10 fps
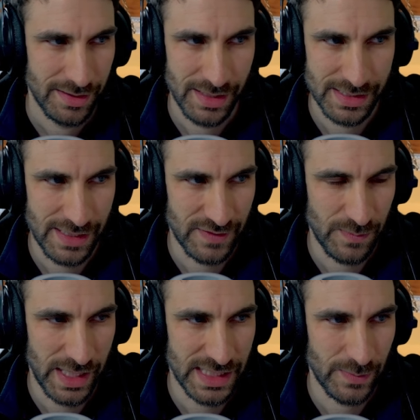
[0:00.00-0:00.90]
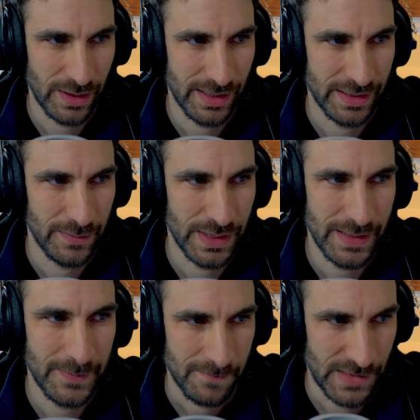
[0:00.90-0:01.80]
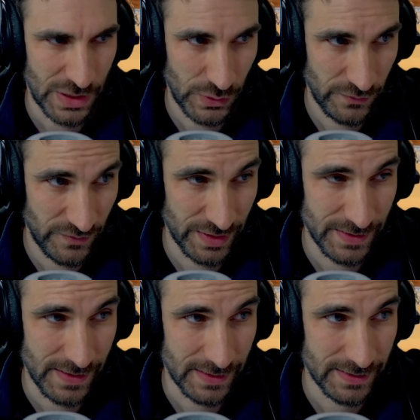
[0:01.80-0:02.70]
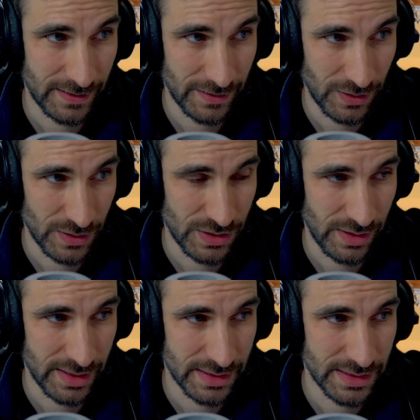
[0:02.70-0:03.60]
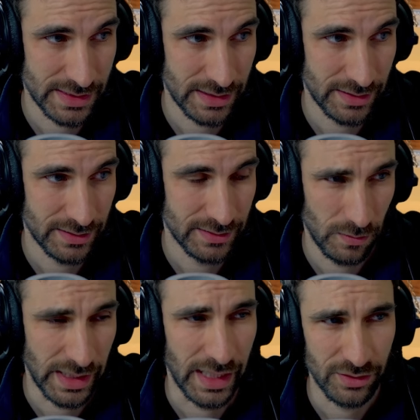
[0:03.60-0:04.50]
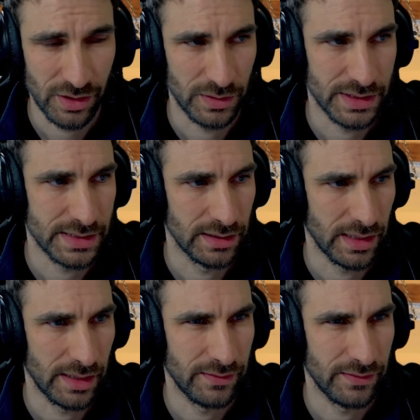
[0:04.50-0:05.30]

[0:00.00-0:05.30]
There's enough space behind the beam that you could fit the ducting and go straight into the ceiling. Yeah, you'd go into the ceiling.